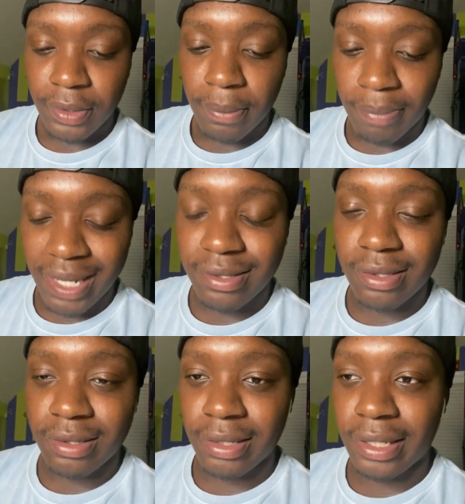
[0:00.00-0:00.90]

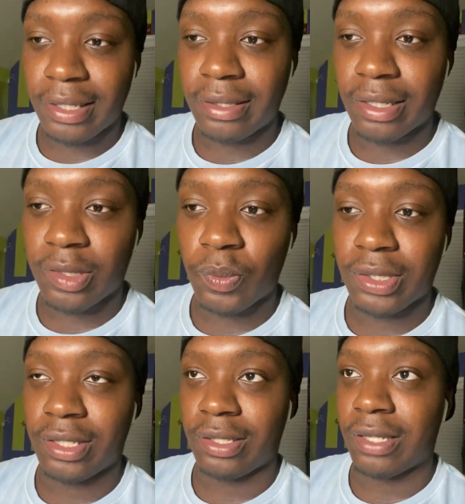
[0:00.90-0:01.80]
Basically, this
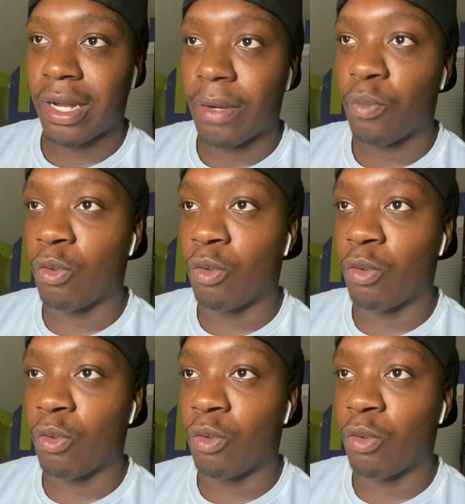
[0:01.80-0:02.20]
was to set up